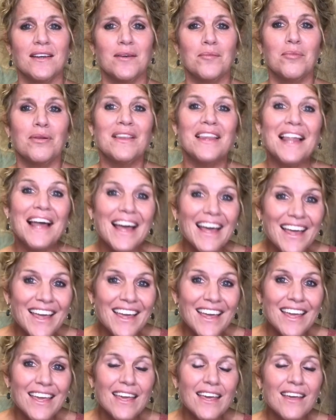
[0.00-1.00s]

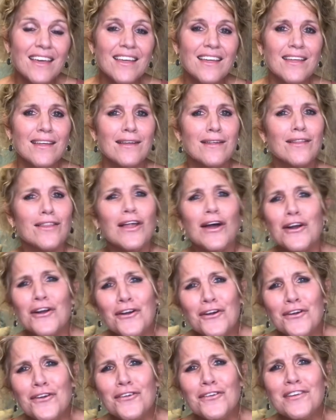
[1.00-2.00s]
play,
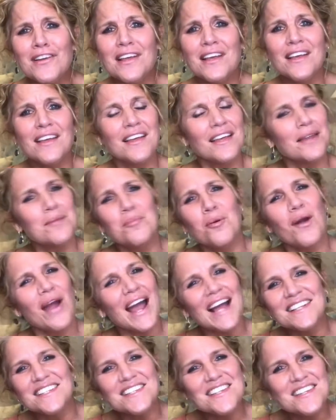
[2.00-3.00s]
learn, and
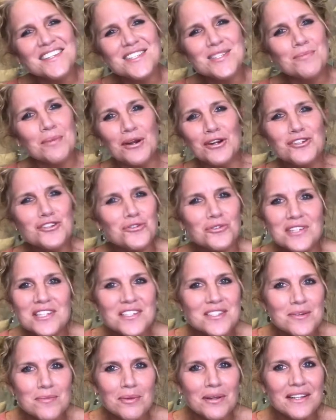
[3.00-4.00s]
practice spiritual
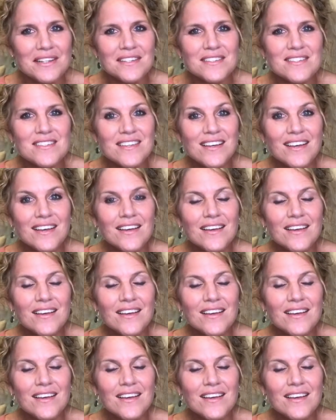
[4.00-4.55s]
disciplines,